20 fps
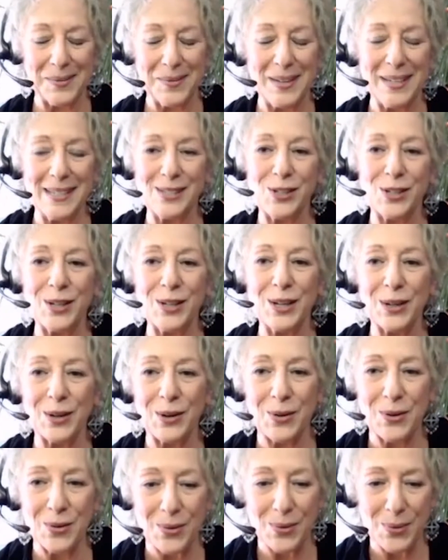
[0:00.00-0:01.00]
It's an
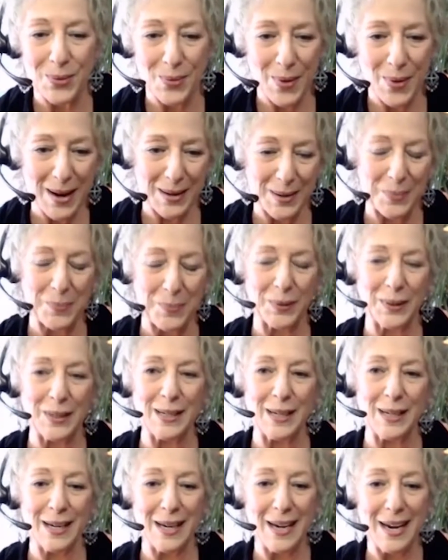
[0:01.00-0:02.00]

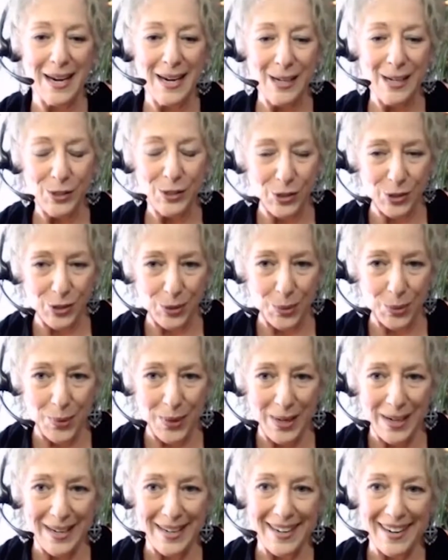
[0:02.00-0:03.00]
incredibly
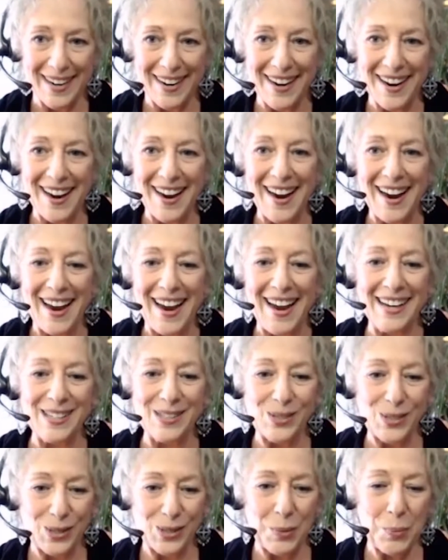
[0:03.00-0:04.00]
sweet and
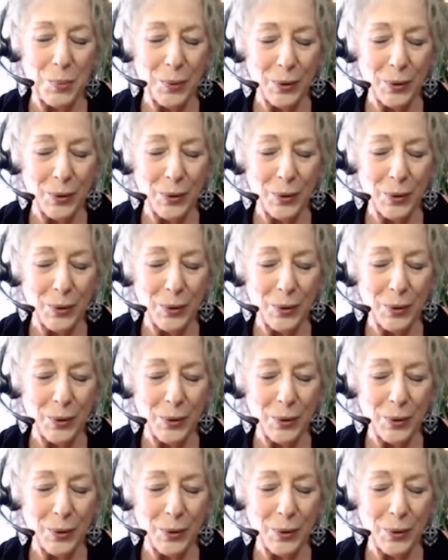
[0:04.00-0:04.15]
simple